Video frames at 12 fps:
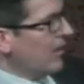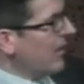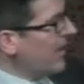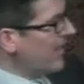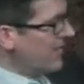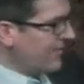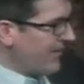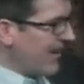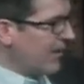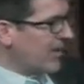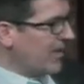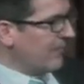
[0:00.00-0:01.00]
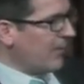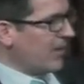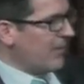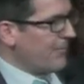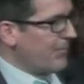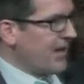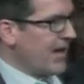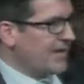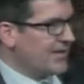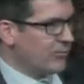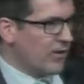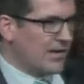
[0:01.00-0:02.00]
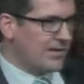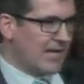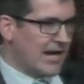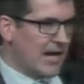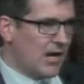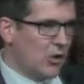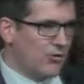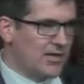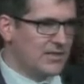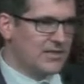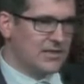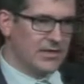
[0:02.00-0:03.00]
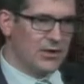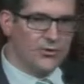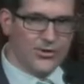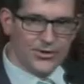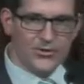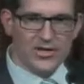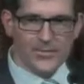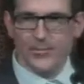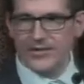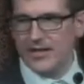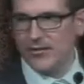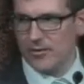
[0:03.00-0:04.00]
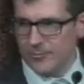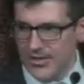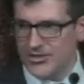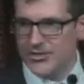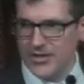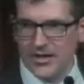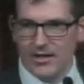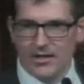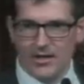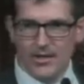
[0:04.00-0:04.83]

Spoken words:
And then the final kind of part of the plan to write down is, you do need to put together a pitch deck.